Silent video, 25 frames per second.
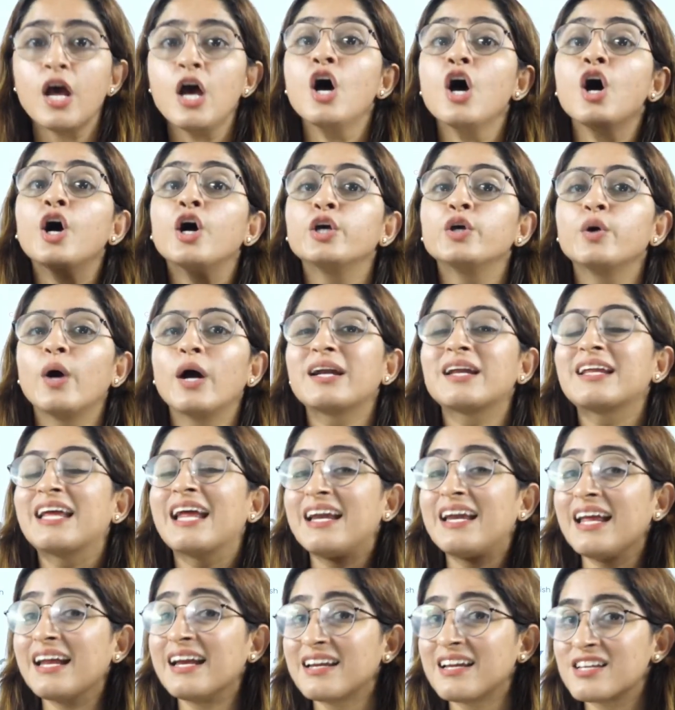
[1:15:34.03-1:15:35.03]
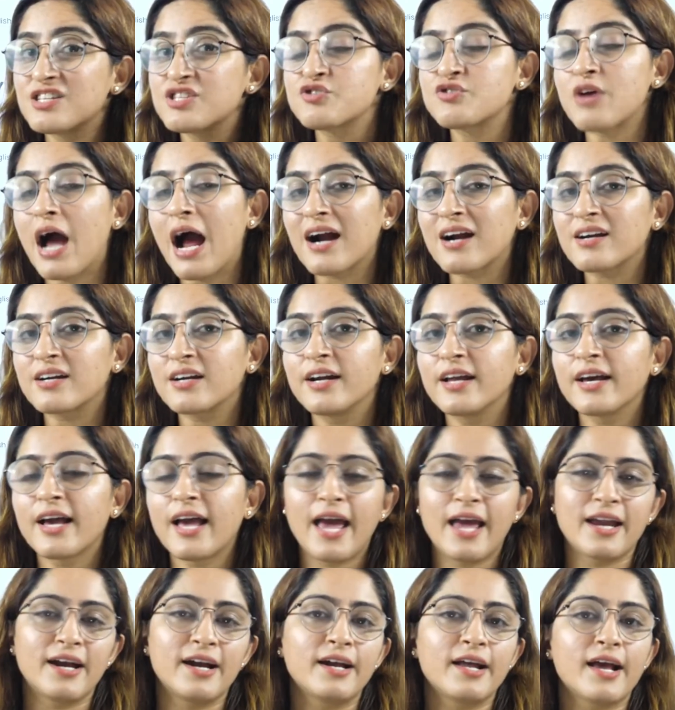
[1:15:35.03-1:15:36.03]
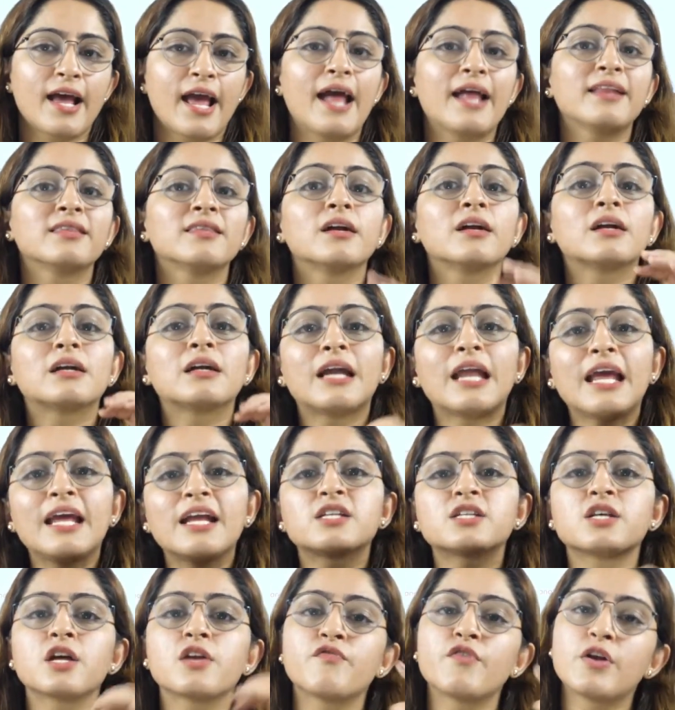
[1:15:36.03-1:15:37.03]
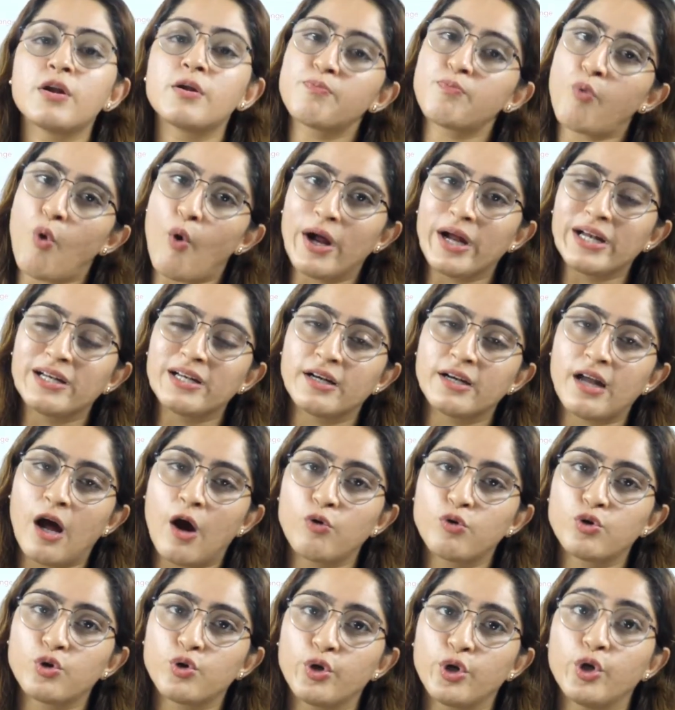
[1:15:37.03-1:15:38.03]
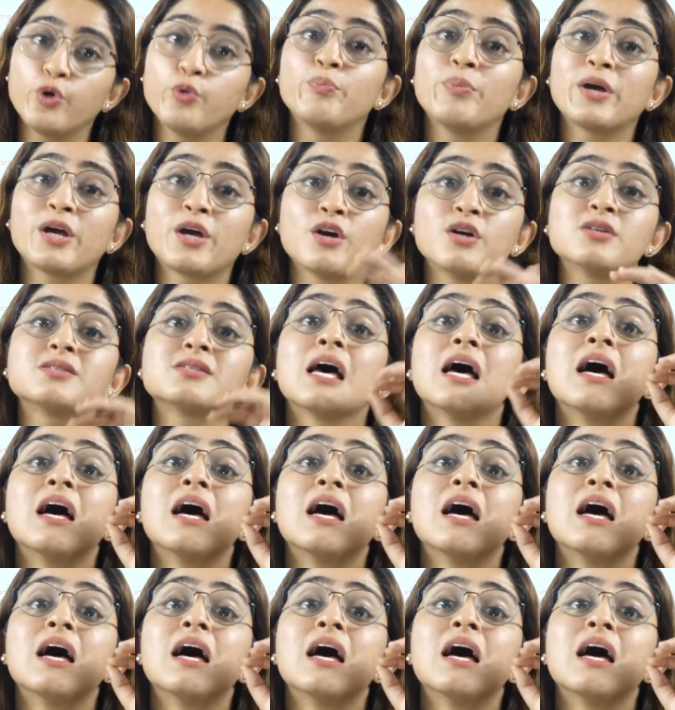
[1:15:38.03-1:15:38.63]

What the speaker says: you are getting distracted again and again, the teacher will point it out to you, because